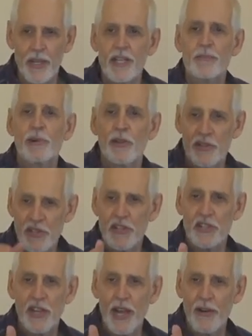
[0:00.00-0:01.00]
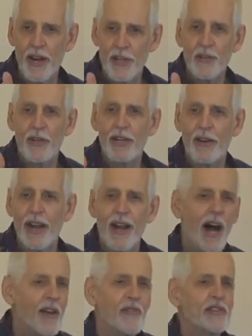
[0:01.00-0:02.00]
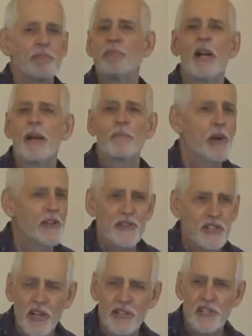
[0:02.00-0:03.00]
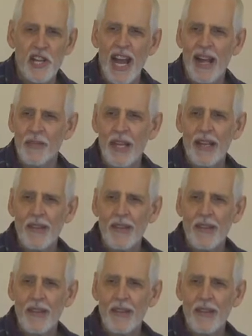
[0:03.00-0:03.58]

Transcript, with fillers: He's brother sunshine, right? You agree, right? Oliver's brother sunshine.